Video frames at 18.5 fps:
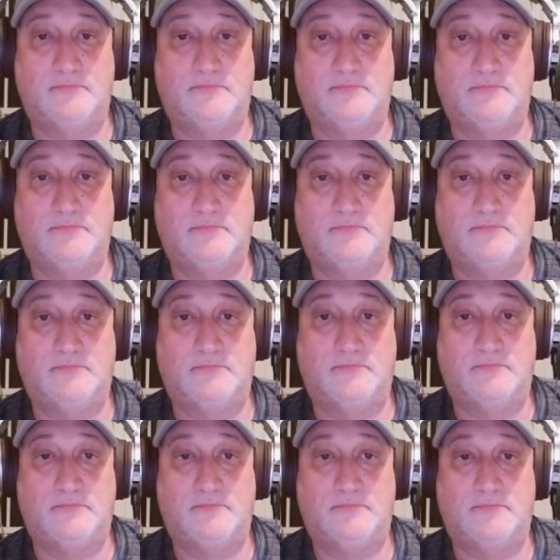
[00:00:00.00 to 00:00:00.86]

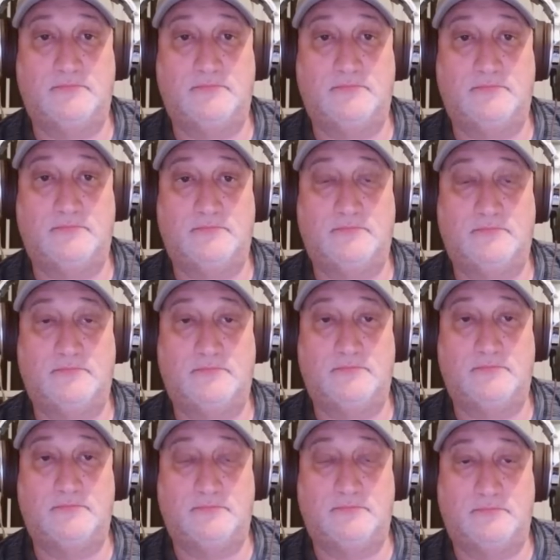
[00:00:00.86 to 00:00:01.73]

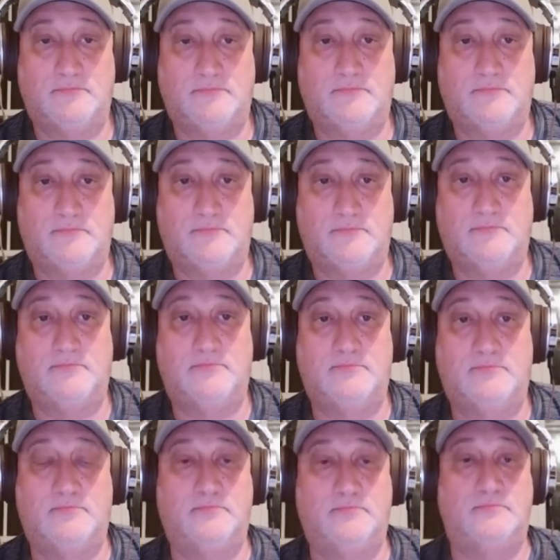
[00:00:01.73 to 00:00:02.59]

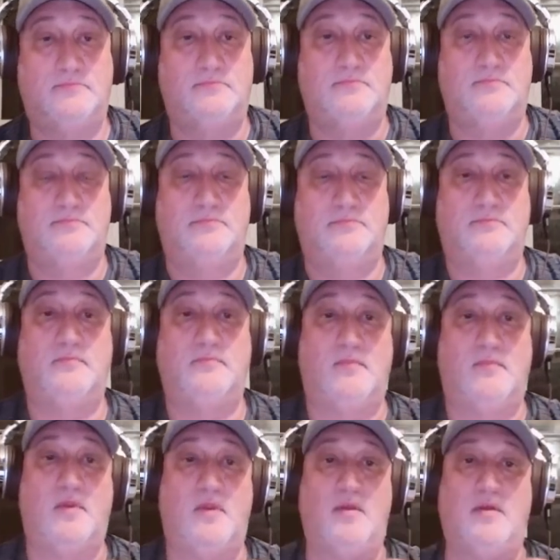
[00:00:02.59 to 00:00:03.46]

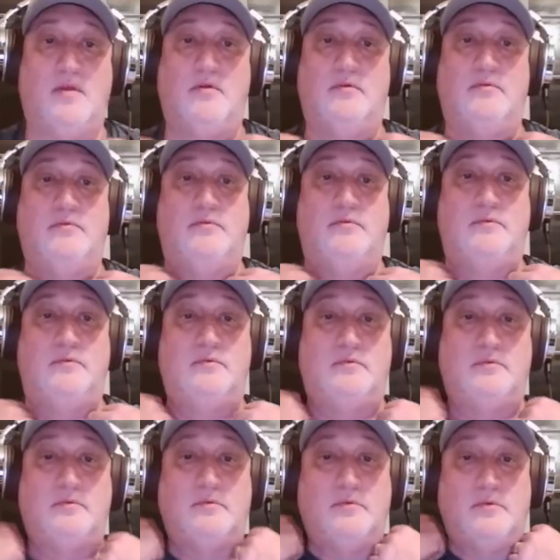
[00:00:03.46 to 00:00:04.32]

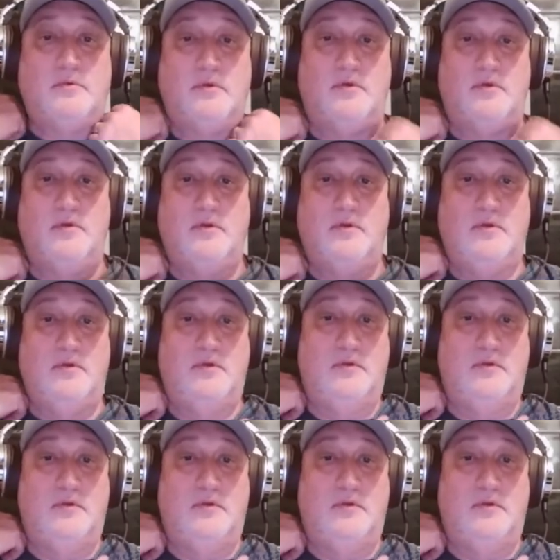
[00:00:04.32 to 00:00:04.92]
(silent)